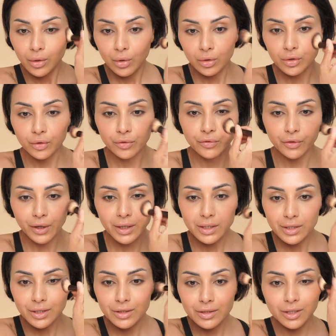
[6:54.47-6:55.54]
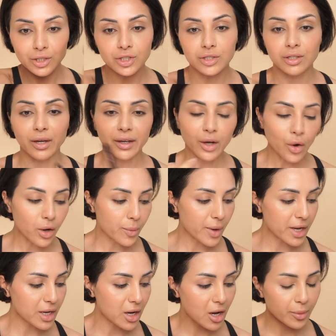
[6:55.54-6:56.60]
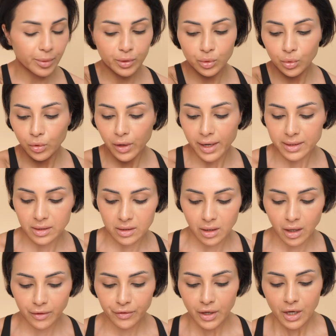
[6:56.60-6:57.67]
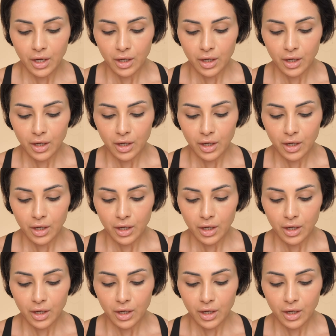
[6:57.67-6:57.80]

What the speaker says: on your face, such as like eye makeup and all that stuff,